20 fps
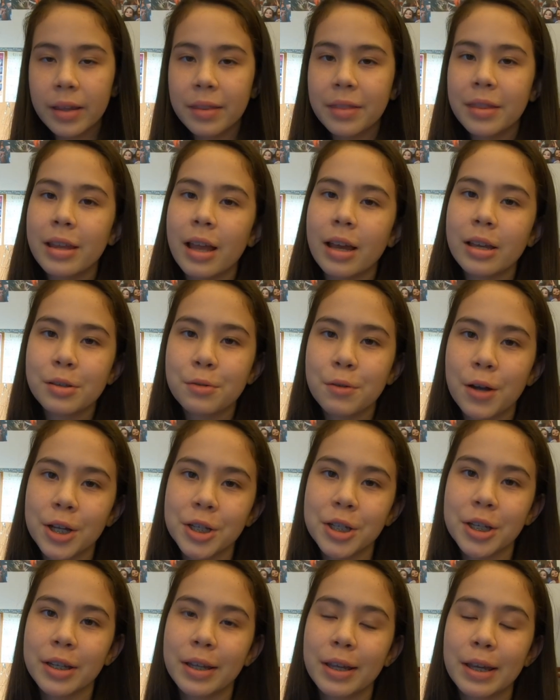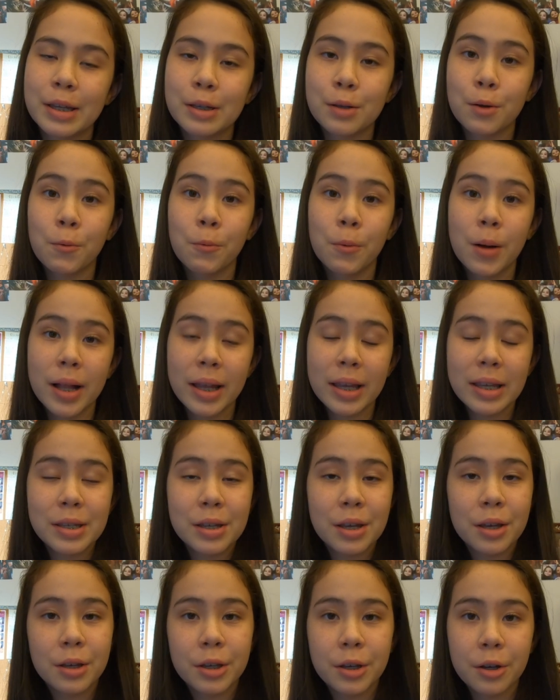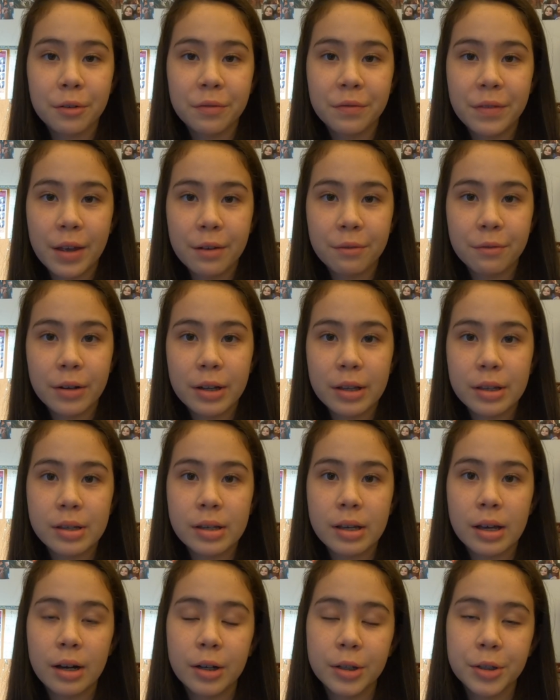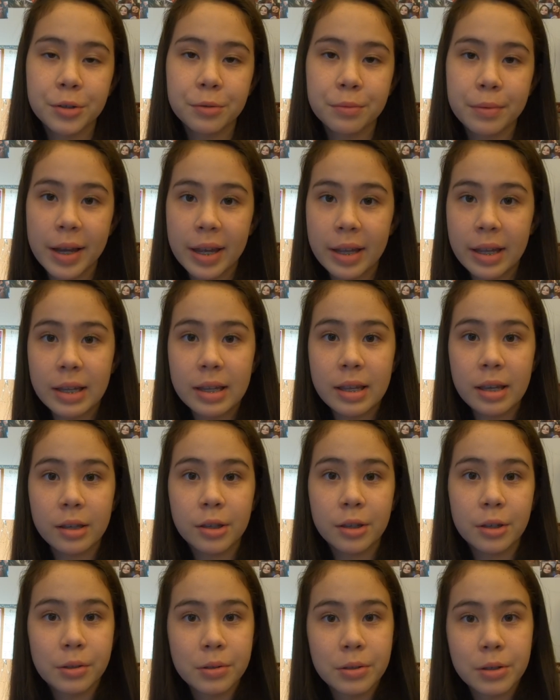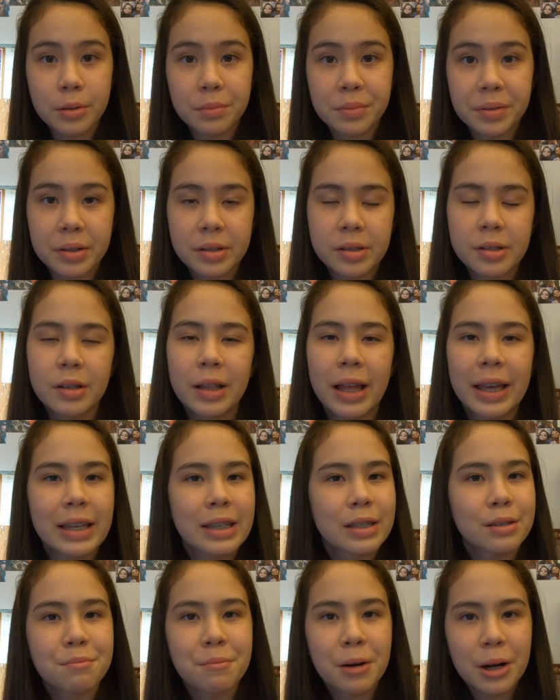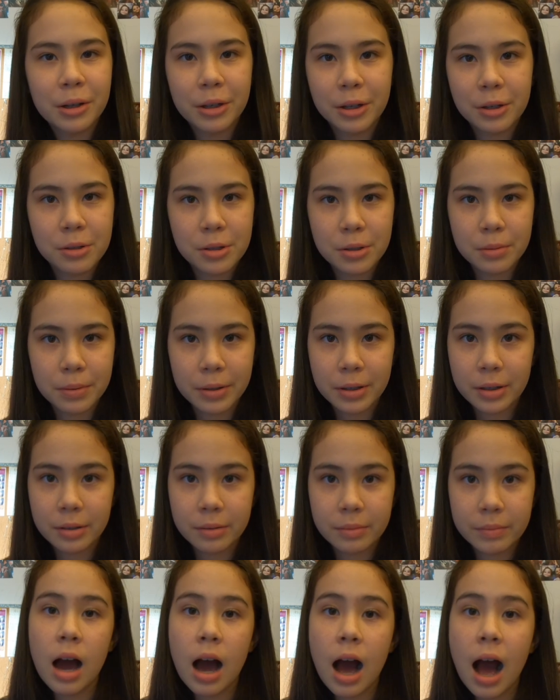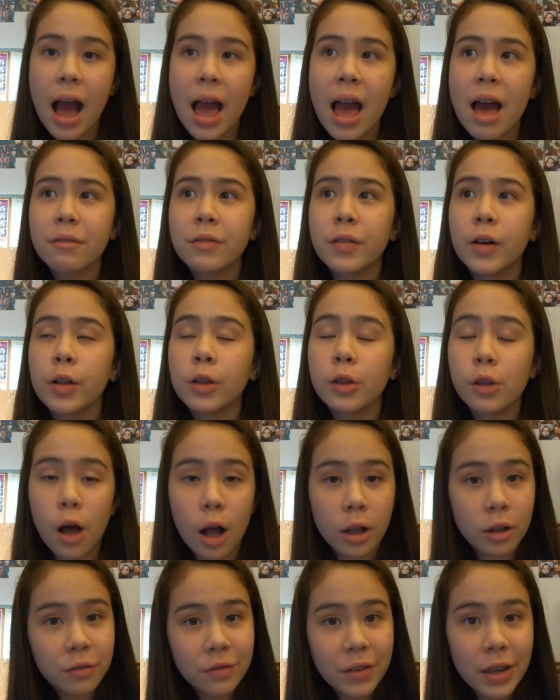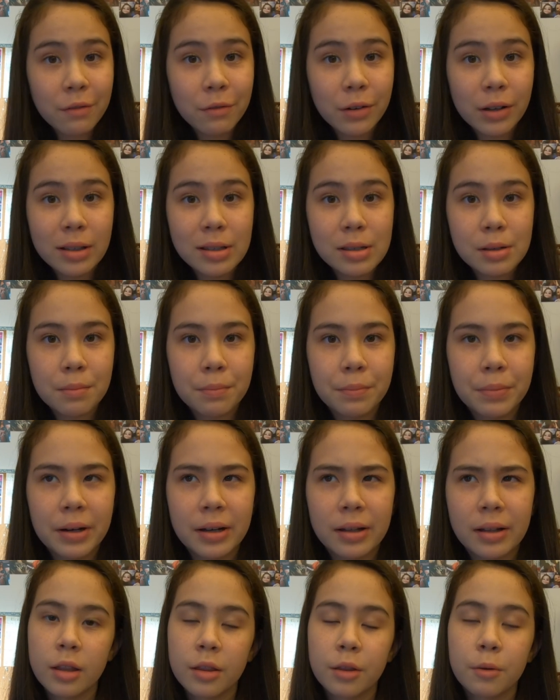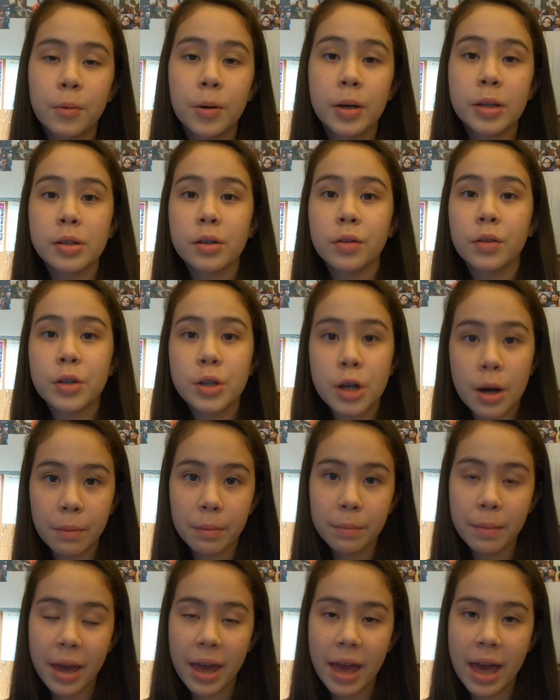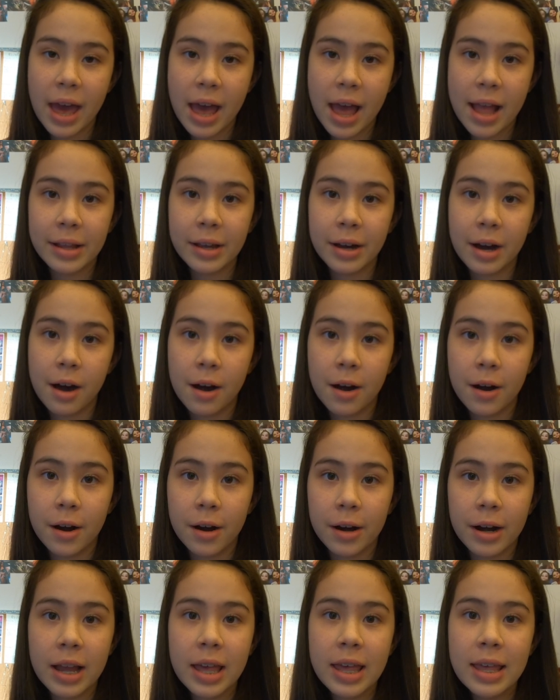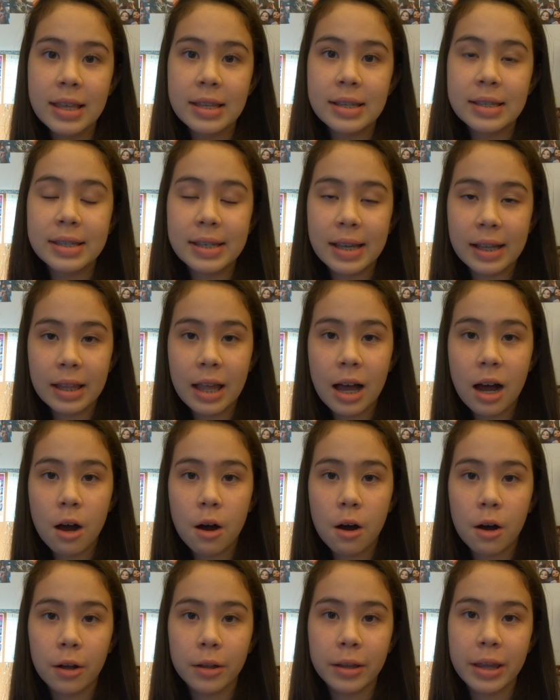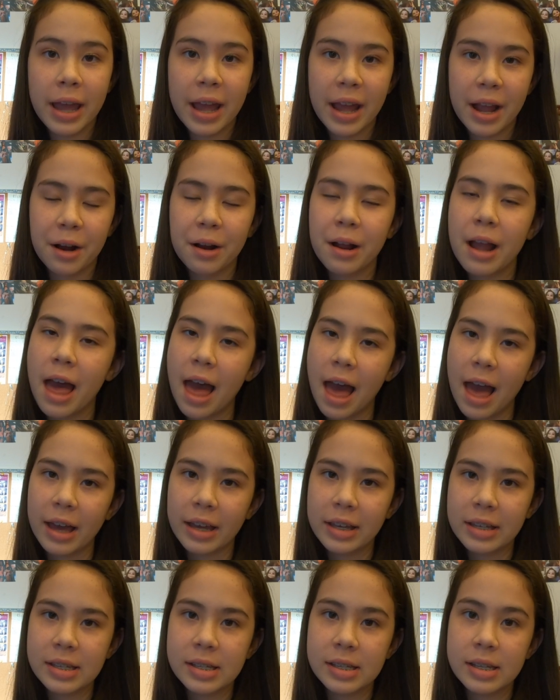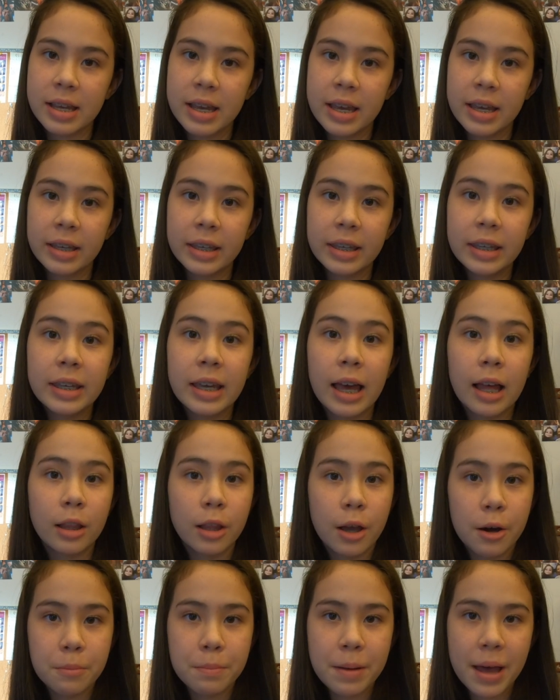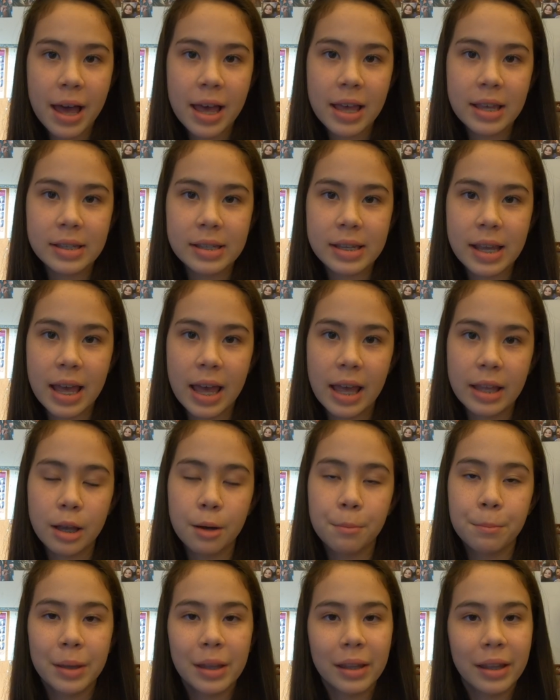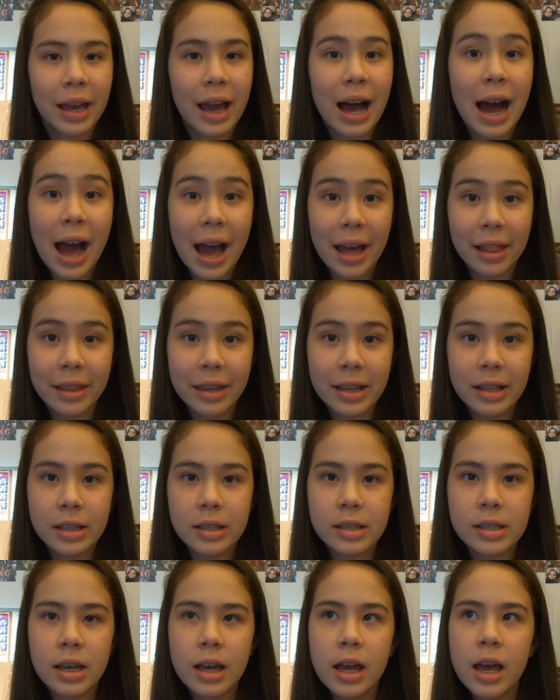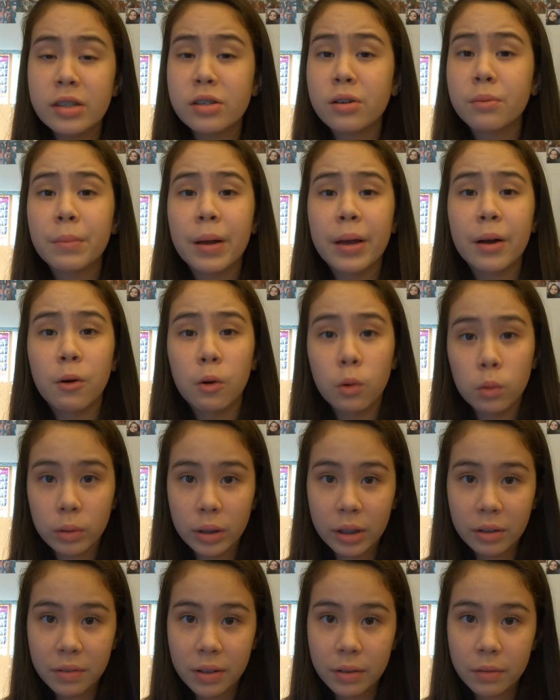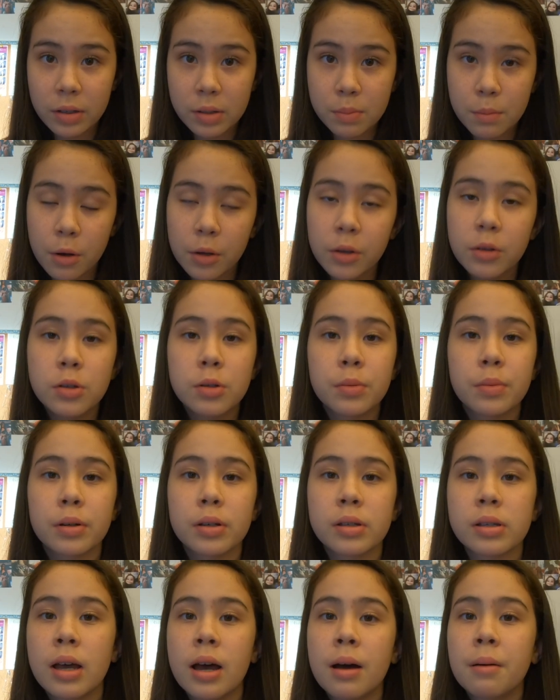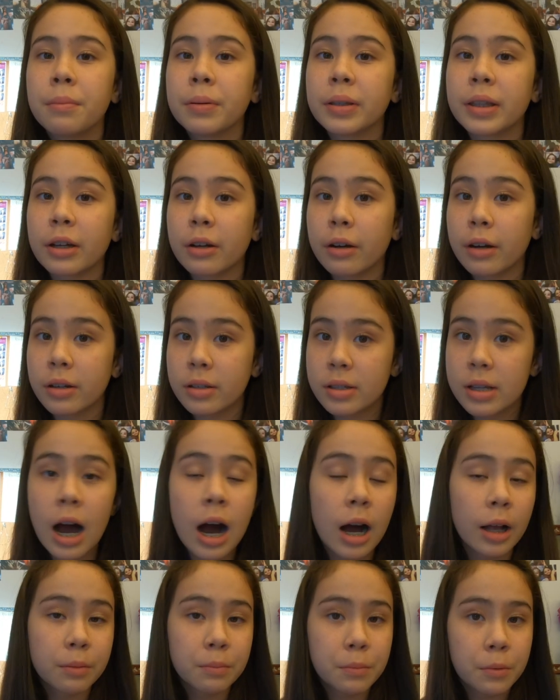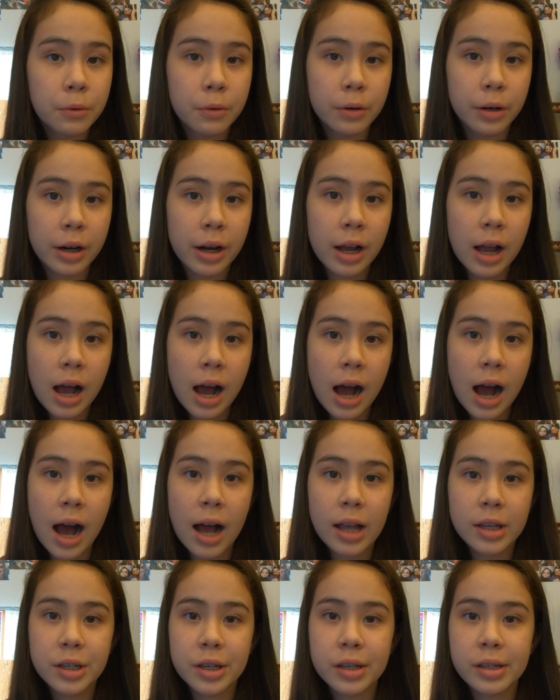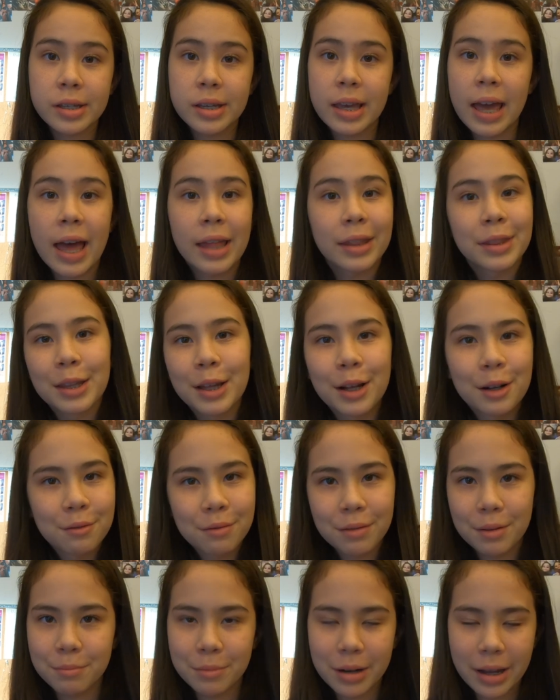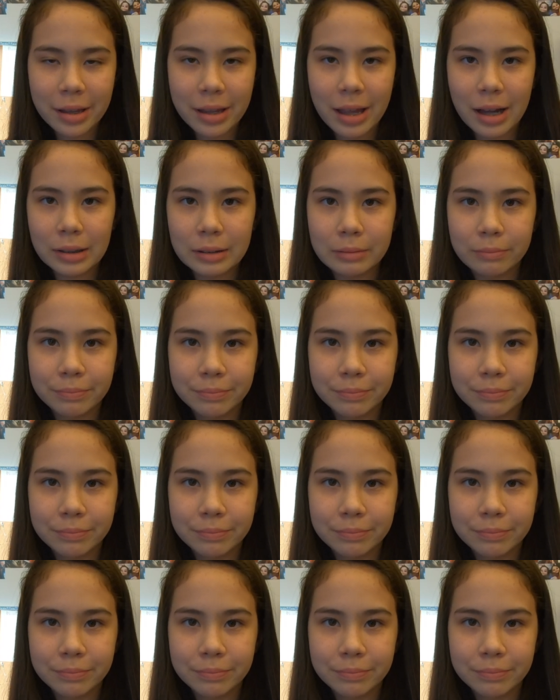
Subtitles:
The next question is, what is your favorite underrated YouTuber? So like small YouTuber. I have a lot of favorites, but the ones on the top of my head are Scylla on Air X, Kia Lopez, and Amelia Highland. These aren't my only favorite small YouTubers, but there are a ton more. I just can't think of them right now.